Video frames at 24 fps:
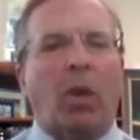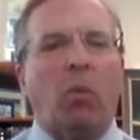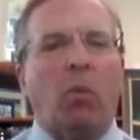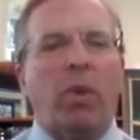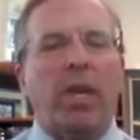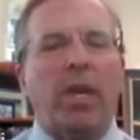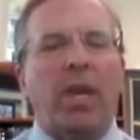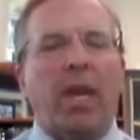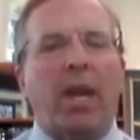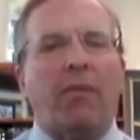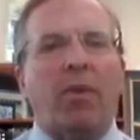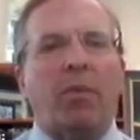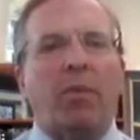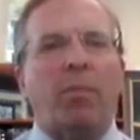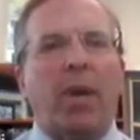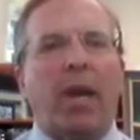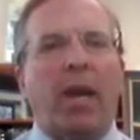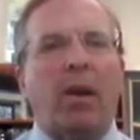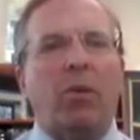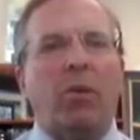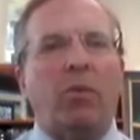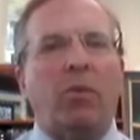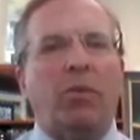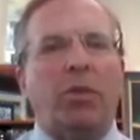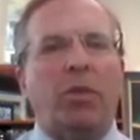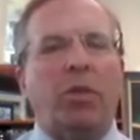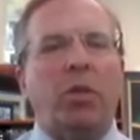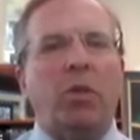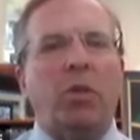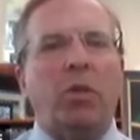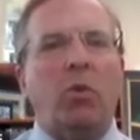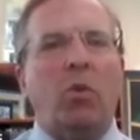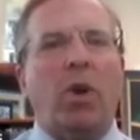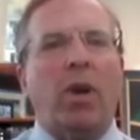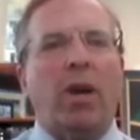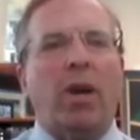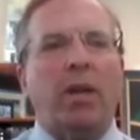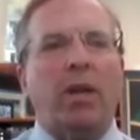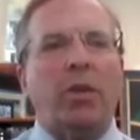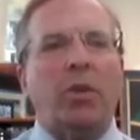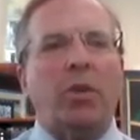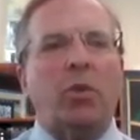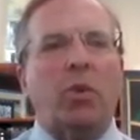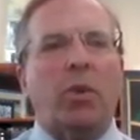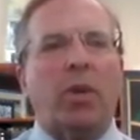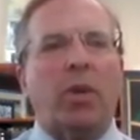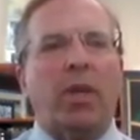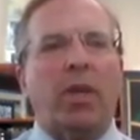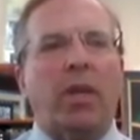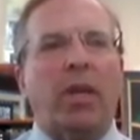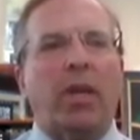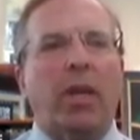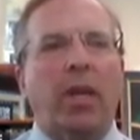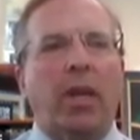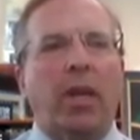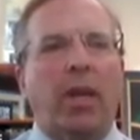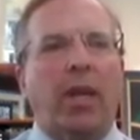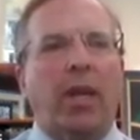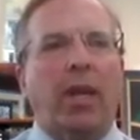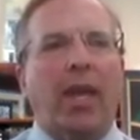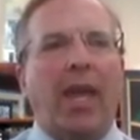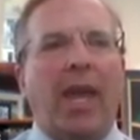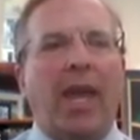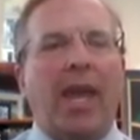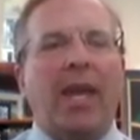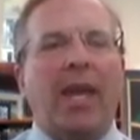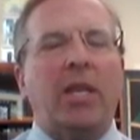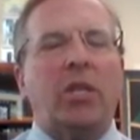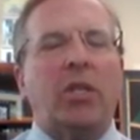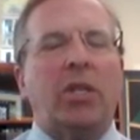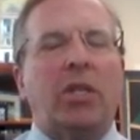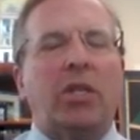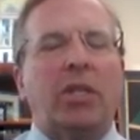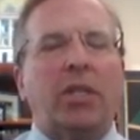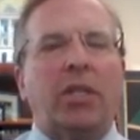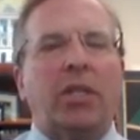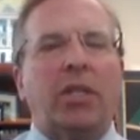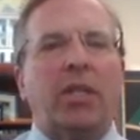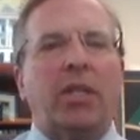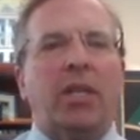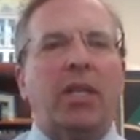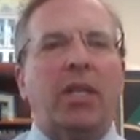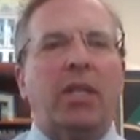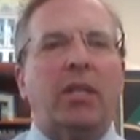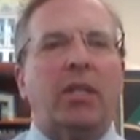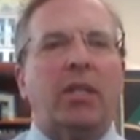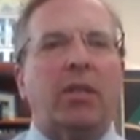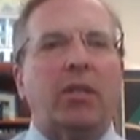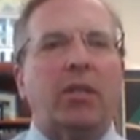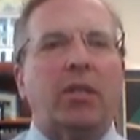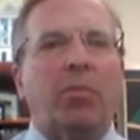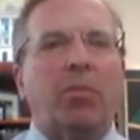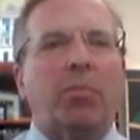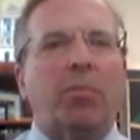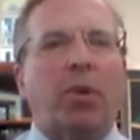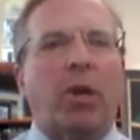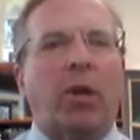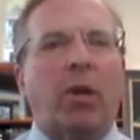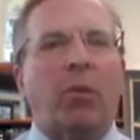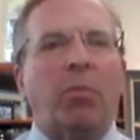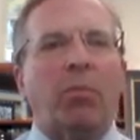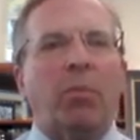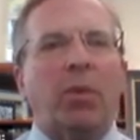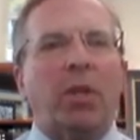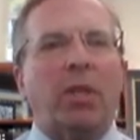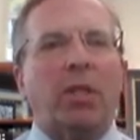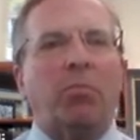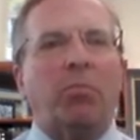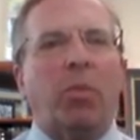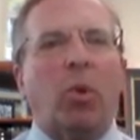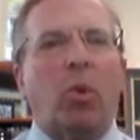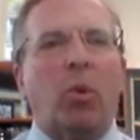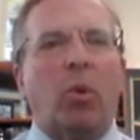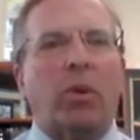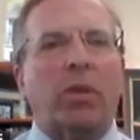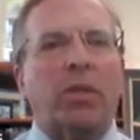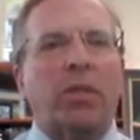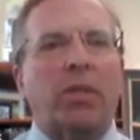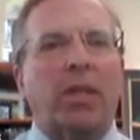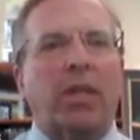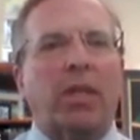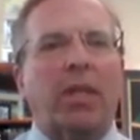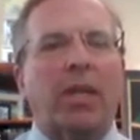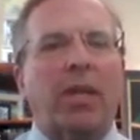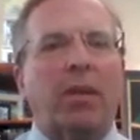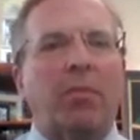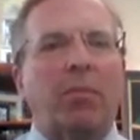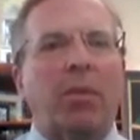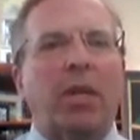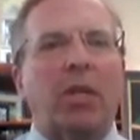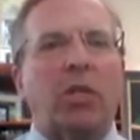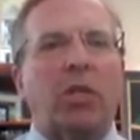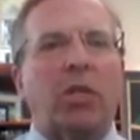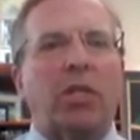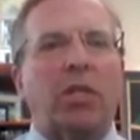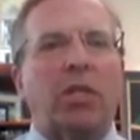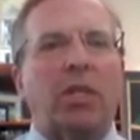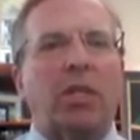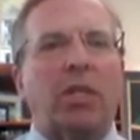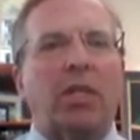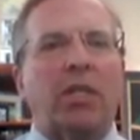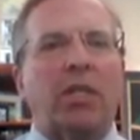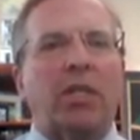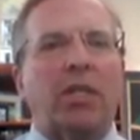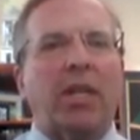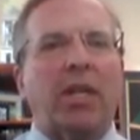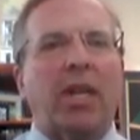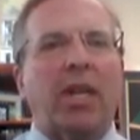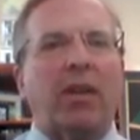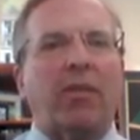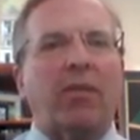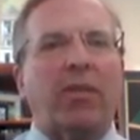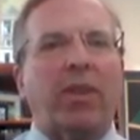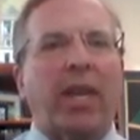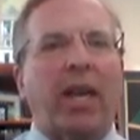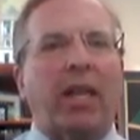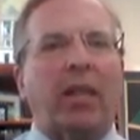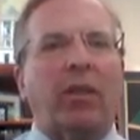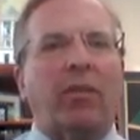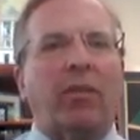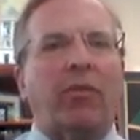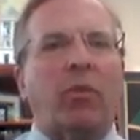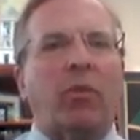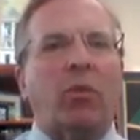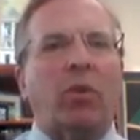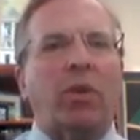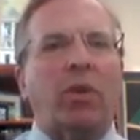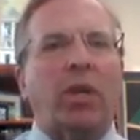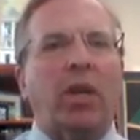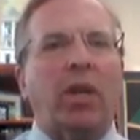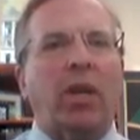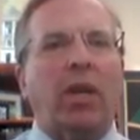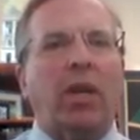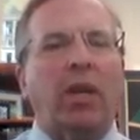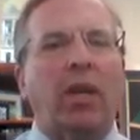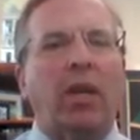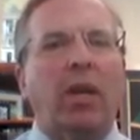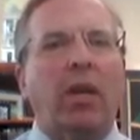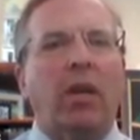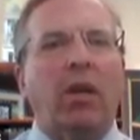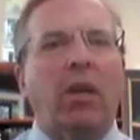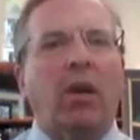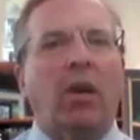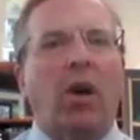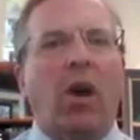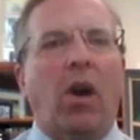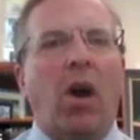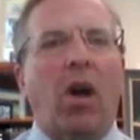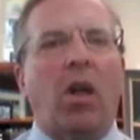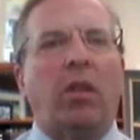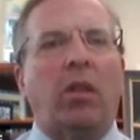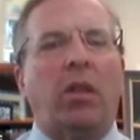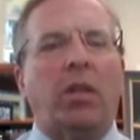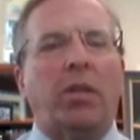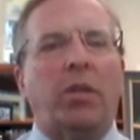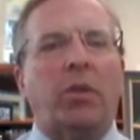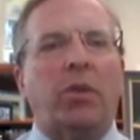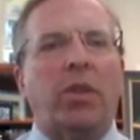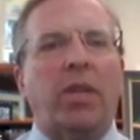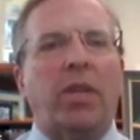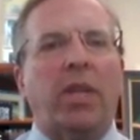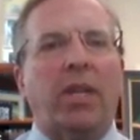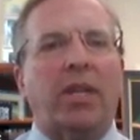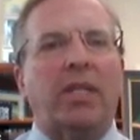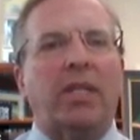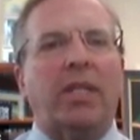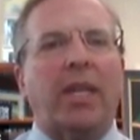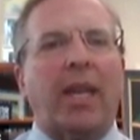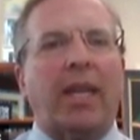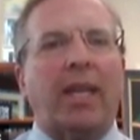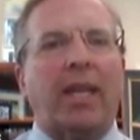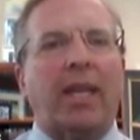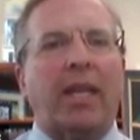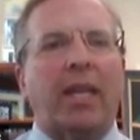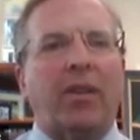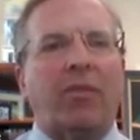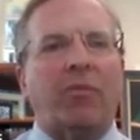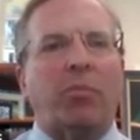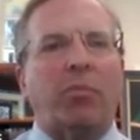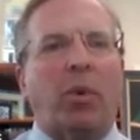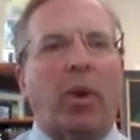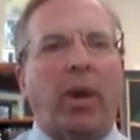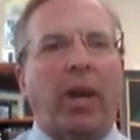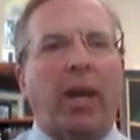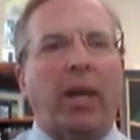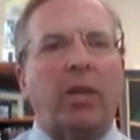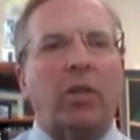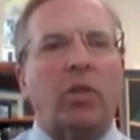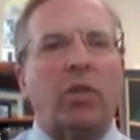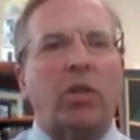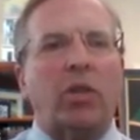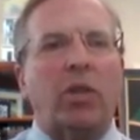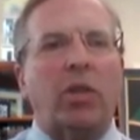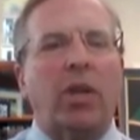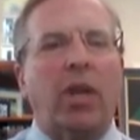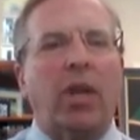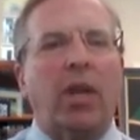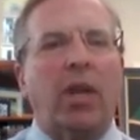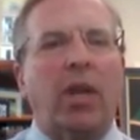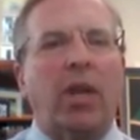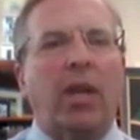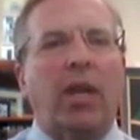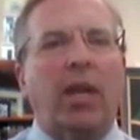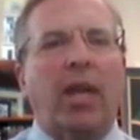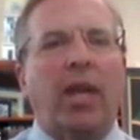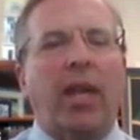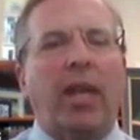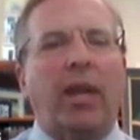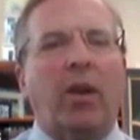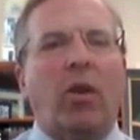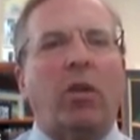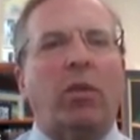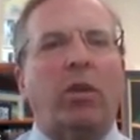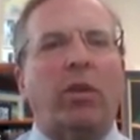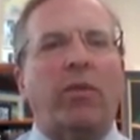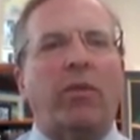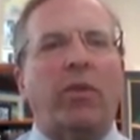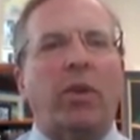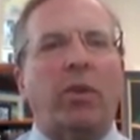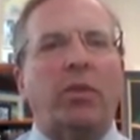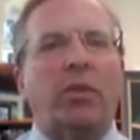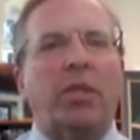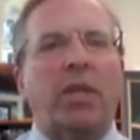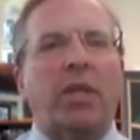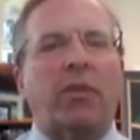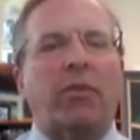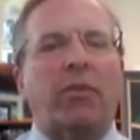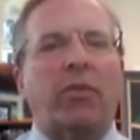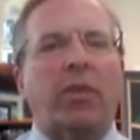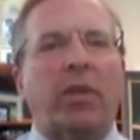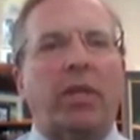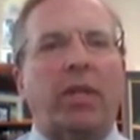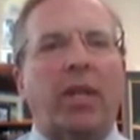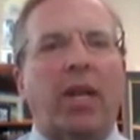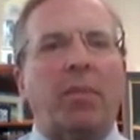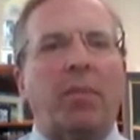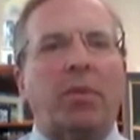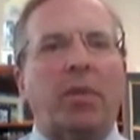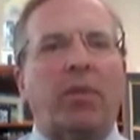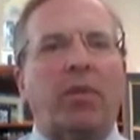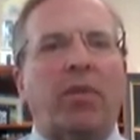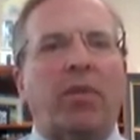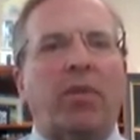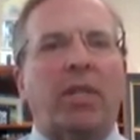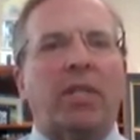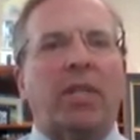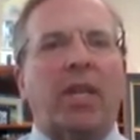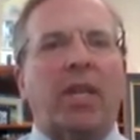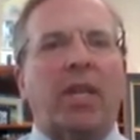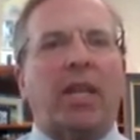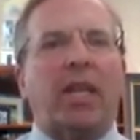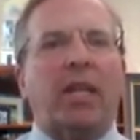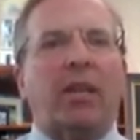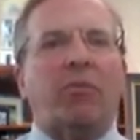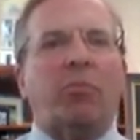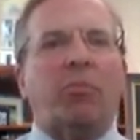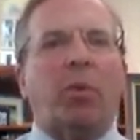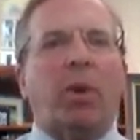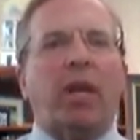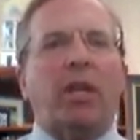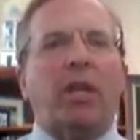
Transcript: we have about 200 agencies, departments, boards, and commissions in the state of California, all under the executive branch. And all of those different types of executive